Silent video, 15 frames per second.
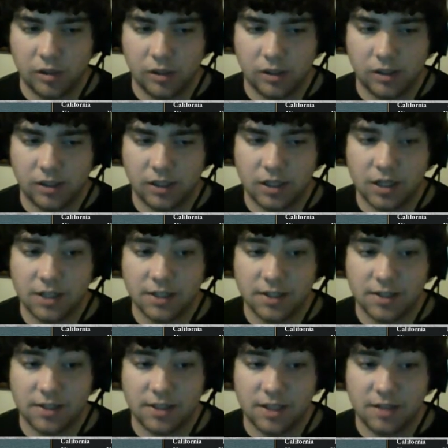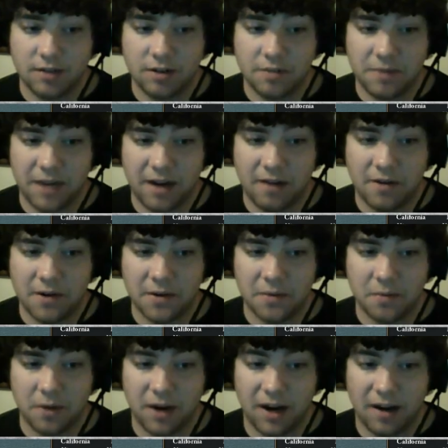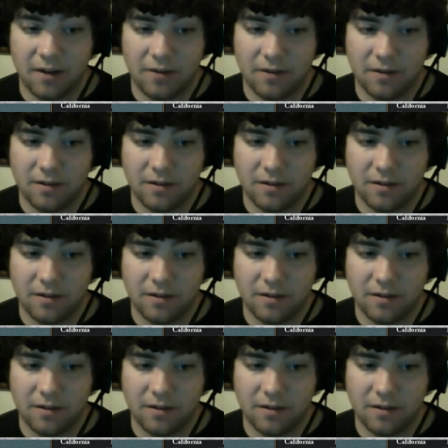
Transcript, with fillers: It's going to cost us zero power? Wow.